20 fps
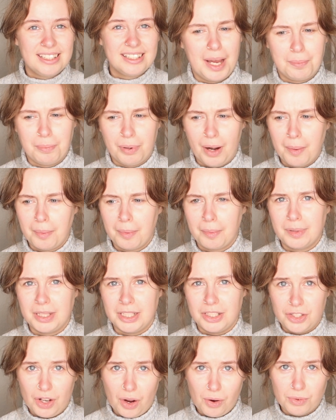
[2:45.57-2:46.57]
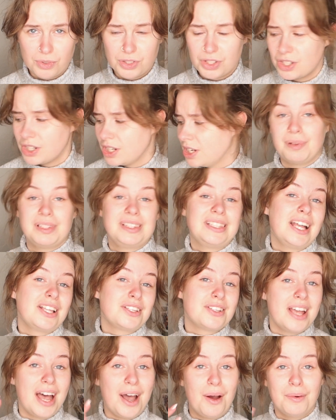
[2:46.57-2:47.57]
I probably don't, but
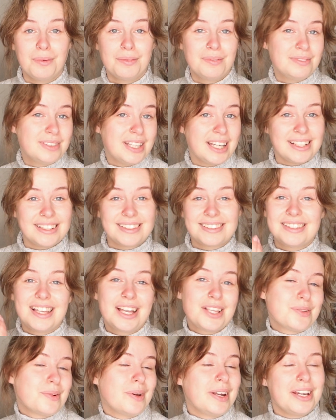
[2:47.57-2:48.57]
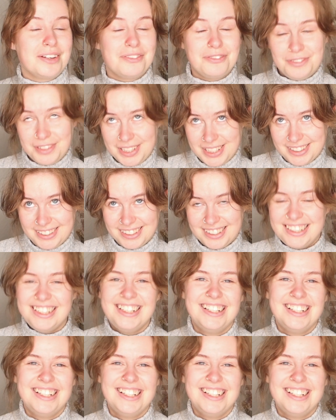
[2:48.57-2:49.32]
that's what I feel.